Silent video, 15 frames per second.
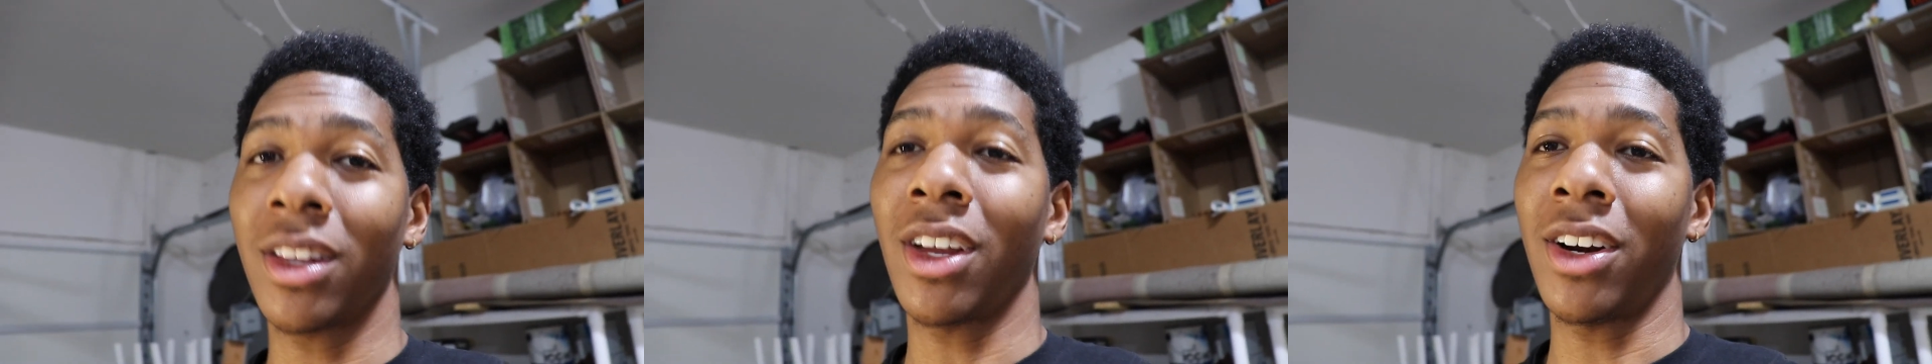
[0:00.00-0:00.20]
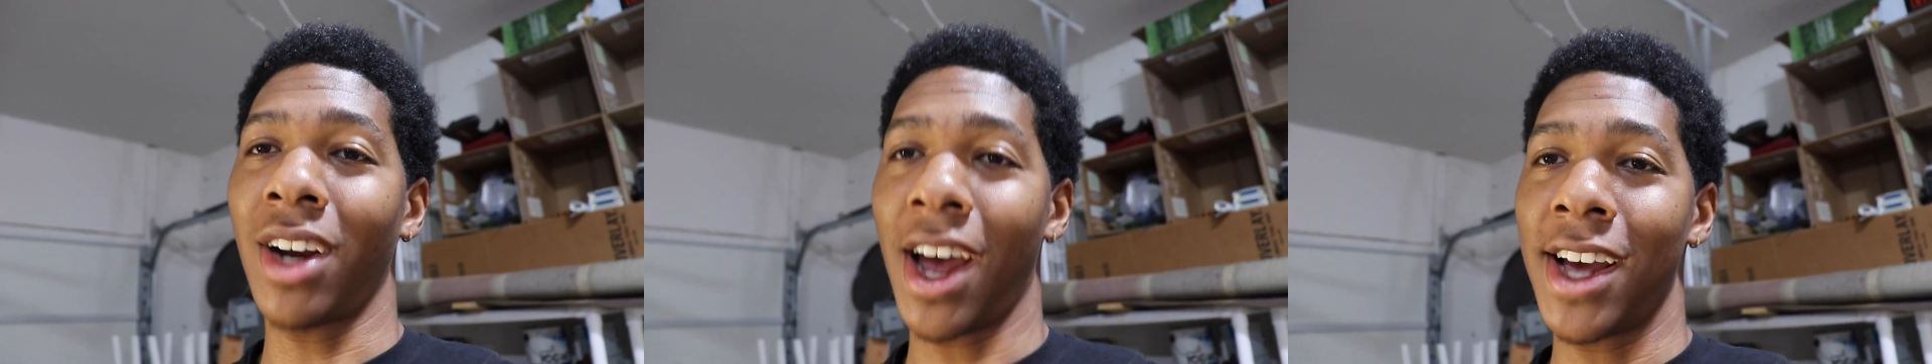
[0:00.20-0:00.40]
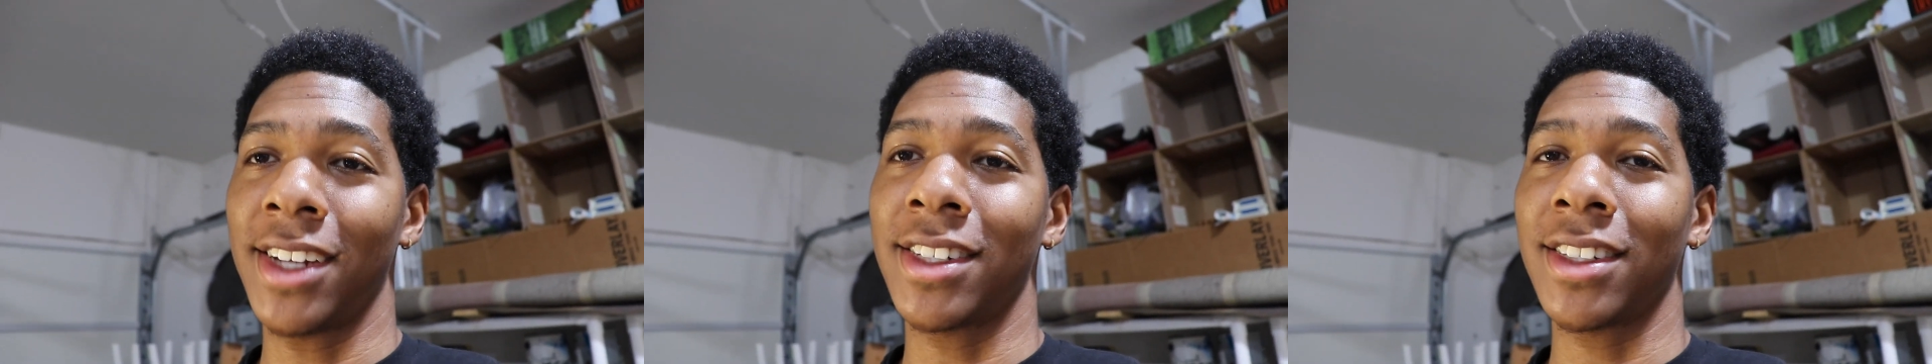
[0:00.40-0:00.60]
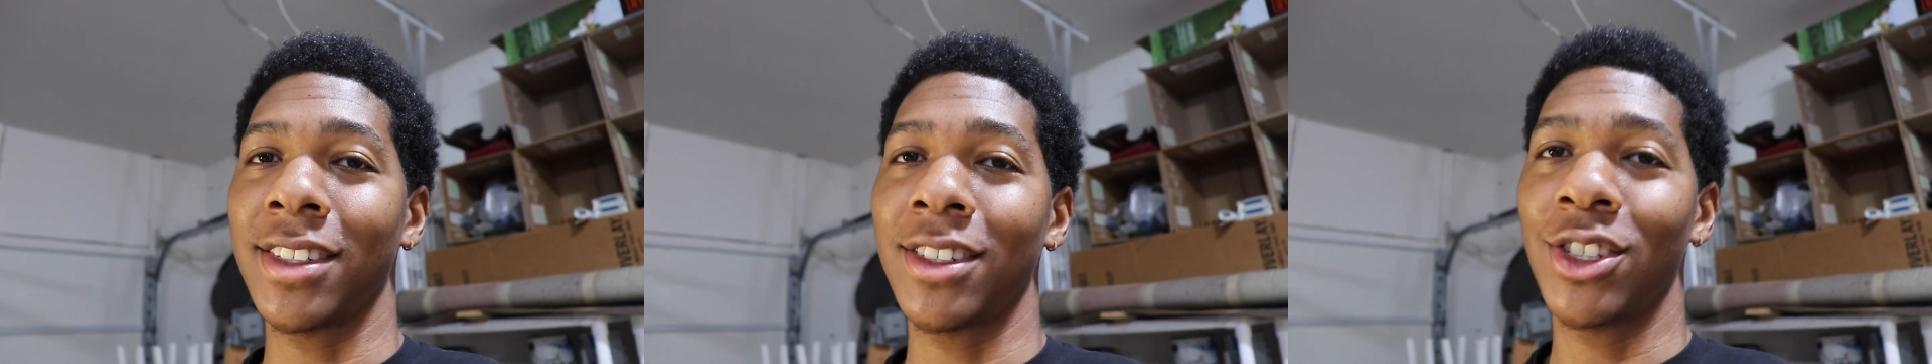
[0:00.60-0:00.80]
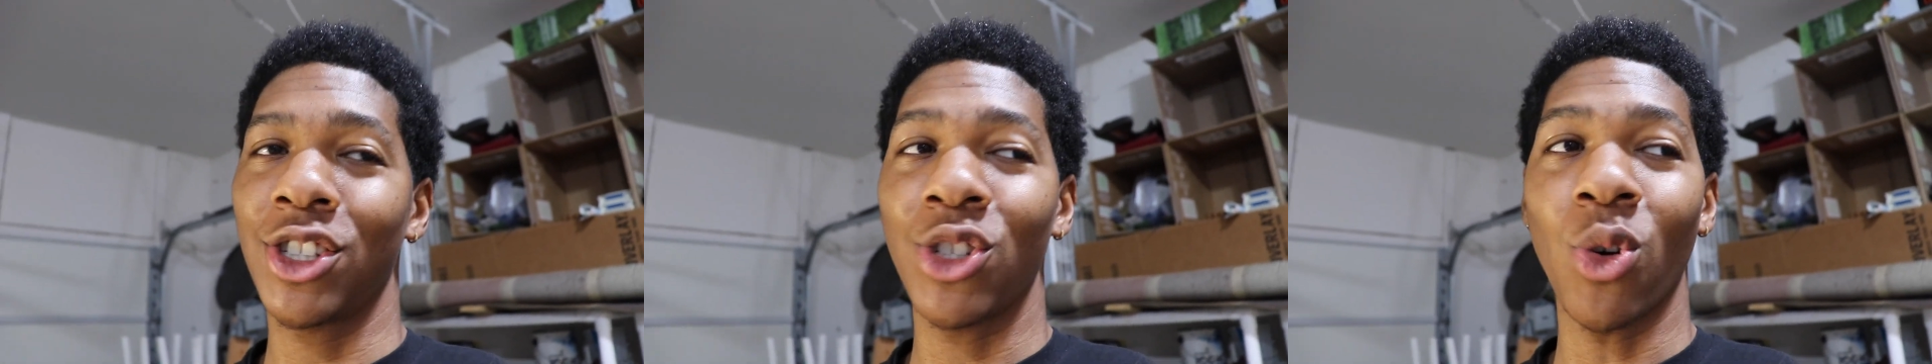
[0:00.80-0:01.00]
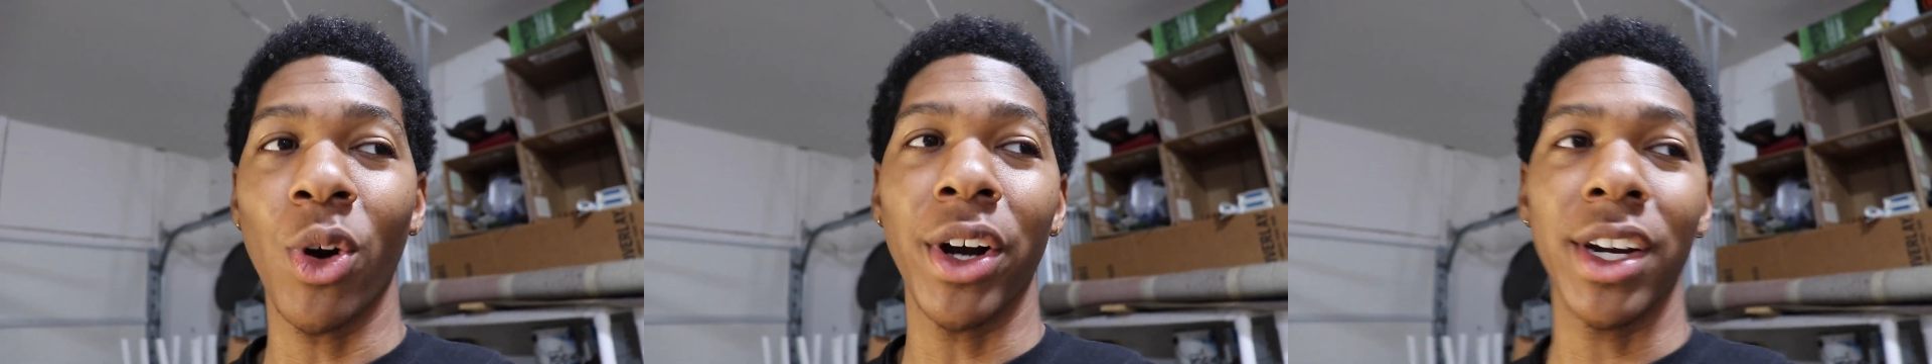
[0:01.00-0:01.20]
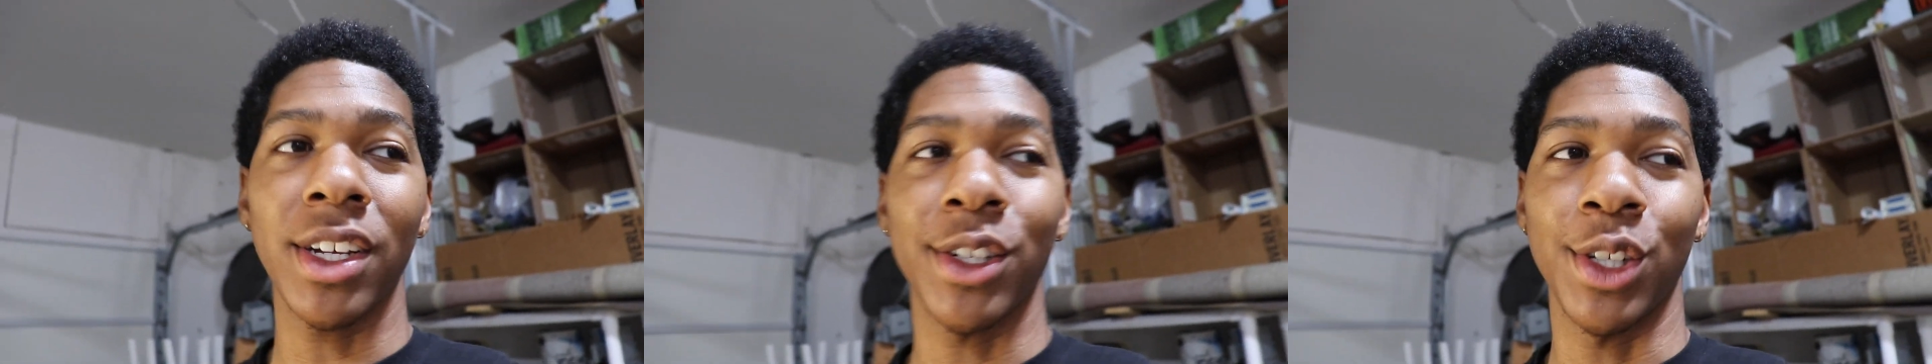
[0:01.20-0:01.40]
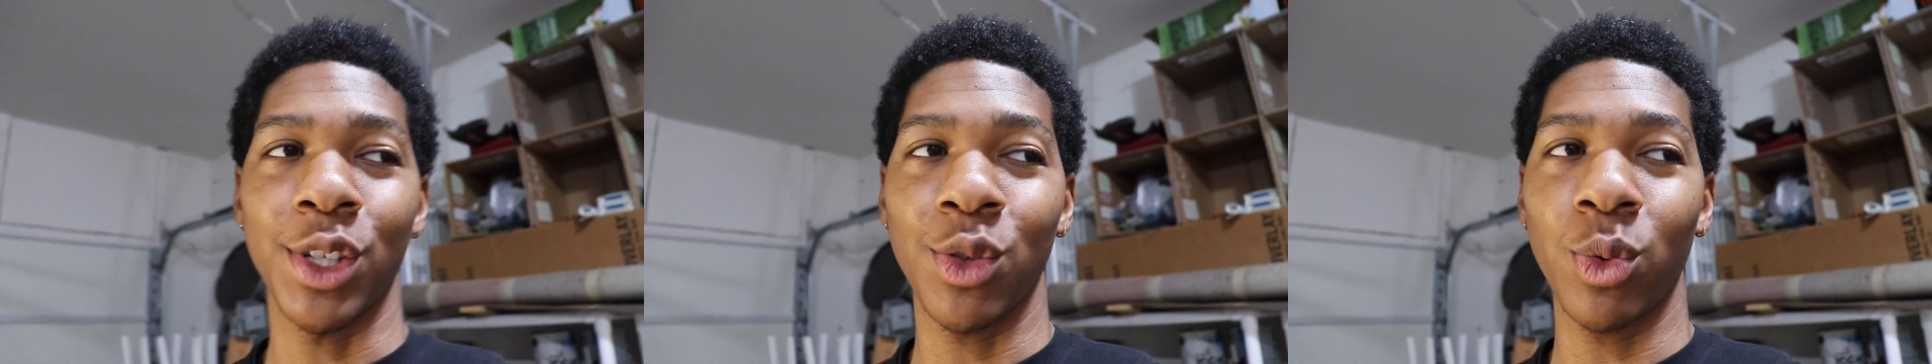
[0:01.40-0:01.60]
they're nice and short
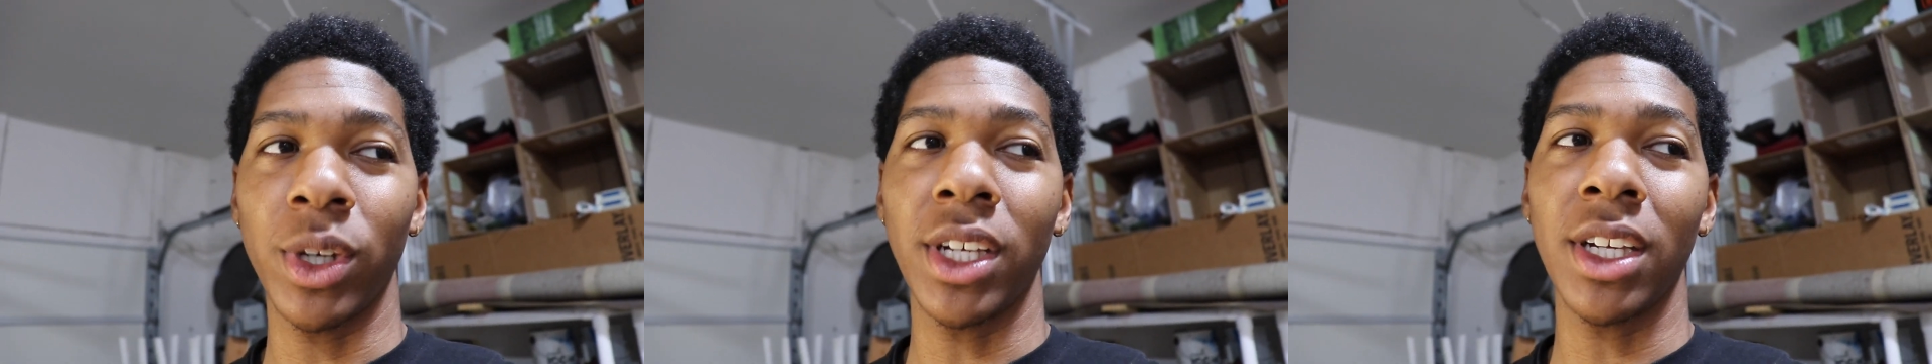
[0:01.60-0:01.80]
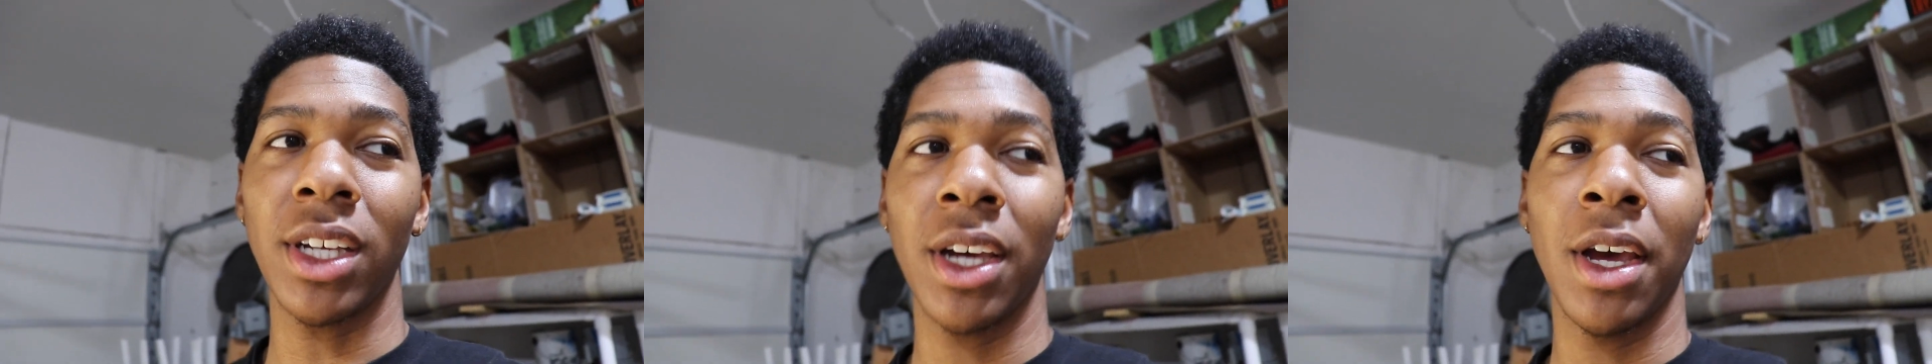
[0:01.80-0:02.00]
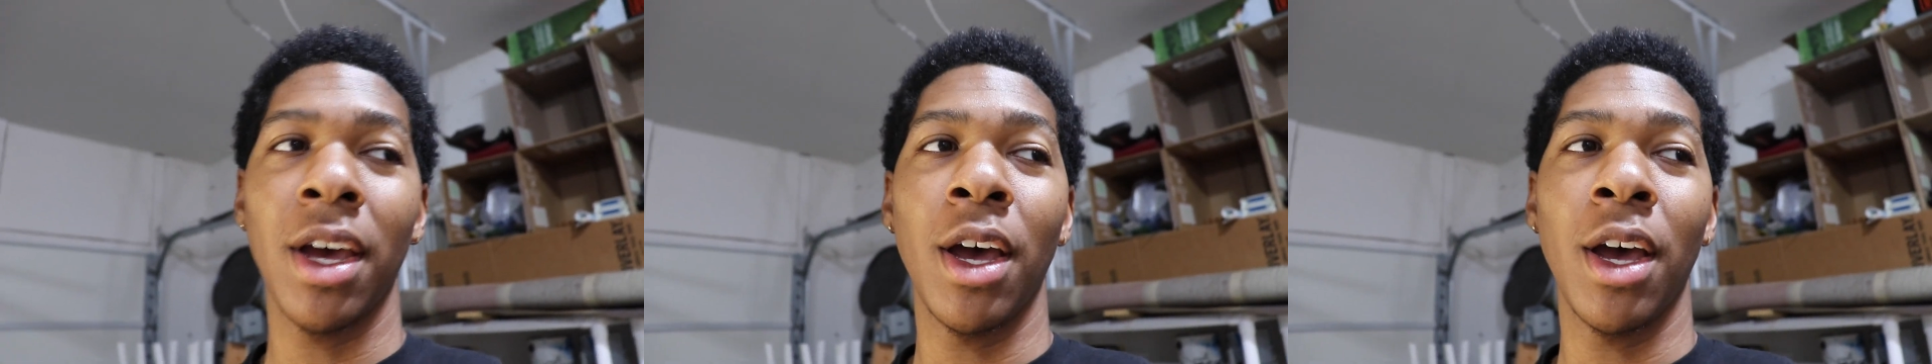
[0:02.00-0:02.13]
and sweet.